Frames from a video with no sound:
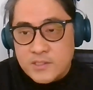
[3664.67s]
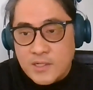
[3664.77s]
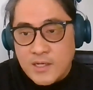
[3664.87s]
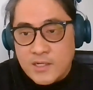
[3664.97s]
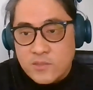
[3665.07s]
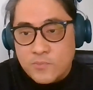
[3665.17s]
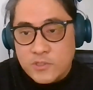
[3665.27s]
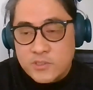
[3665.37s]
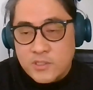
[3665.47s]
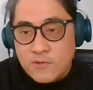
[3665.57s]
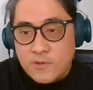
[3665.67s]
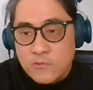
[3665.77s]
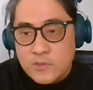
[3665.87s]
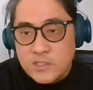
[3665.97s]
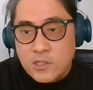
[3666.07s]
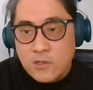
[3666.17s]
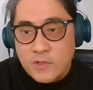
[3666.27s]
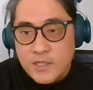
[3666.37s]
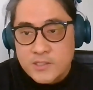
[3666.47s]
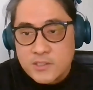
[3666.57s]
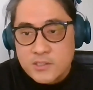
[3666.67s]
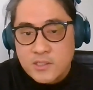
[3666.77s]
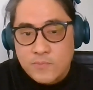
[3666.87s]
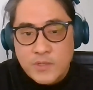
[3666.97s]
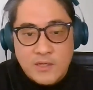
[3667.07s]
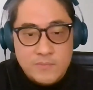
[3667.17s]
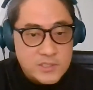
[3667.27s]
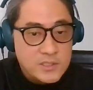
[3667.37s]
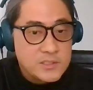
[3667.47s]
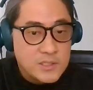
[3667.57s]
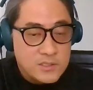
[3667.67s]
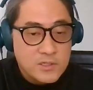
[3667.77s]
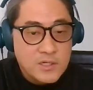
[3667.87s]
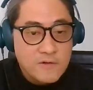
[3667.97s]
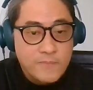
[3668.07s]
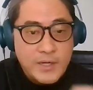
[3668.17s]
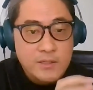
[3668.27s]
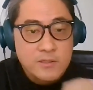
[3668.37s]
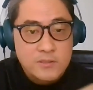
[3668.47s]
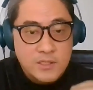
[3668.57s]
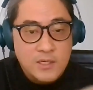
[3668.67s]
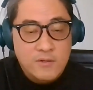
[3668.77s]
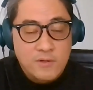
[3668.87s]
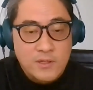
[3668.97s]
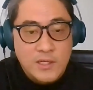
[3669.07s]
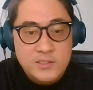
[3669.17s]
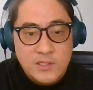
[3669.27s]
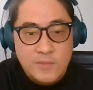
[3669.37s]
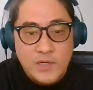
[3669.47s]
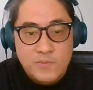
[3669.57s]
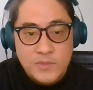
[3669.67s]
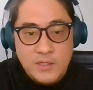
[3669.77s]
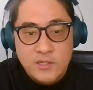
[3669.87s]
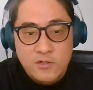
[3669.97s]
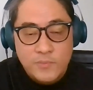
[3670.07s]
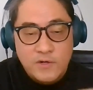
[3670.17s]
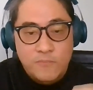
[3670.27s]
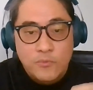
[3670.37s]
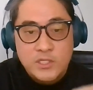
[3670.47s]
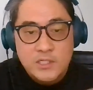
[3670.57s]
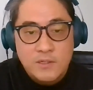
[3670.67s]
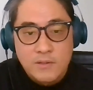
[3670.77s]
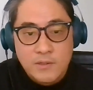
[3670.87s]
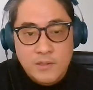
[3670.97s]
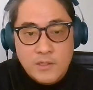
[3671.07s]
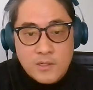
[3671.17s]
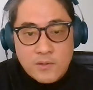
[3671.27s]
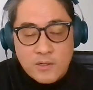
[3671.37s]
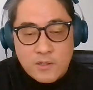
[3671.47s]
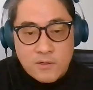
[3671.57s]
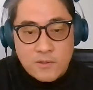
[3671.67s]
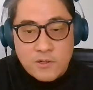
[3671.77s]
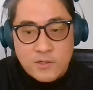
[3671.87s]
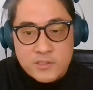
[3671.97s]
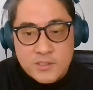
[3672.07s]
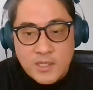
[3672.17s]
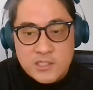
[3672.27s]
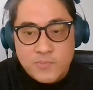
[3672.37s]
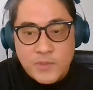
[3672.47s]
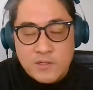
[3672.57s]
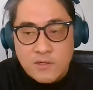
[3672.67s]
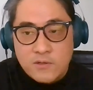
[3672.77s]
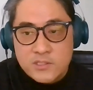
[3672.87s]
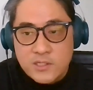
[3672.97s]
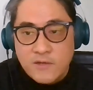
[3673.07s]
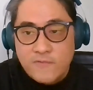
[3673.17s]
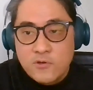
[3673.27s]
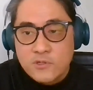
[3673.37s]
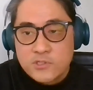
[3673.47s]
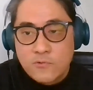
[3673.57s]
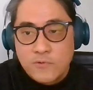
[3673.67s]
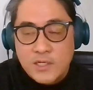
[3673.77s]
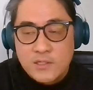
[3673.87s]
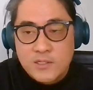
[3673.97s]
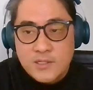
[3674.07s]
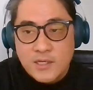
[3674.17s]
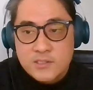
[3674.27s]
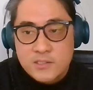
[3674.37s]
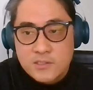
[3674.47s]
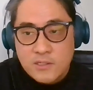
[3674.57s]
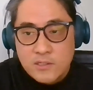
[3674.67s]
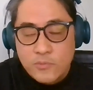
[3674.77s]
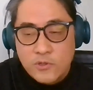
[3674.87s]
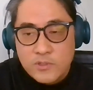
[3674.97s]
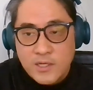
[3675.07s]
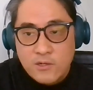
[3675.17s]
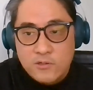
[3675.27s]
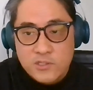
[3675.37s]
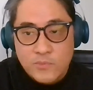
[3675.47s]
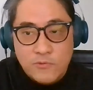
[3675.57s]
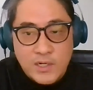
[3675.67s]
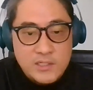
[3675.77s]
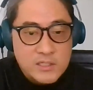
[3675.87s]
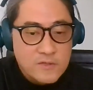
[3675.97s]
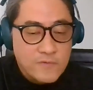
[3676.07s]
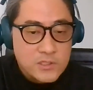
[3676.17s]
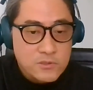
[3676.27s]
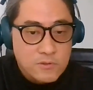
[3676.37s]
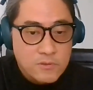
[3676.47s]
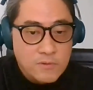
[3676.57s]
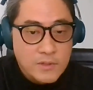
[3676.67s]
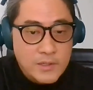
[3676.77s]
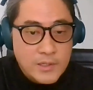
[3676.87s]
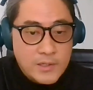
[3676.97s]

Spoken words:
let's say, larger project around which it coalesces, it becomes easier to kind of bind it together. And yes, there might be a little bit of bridging across the text, but actually, if you also read the texts in the book, they can also be read as individual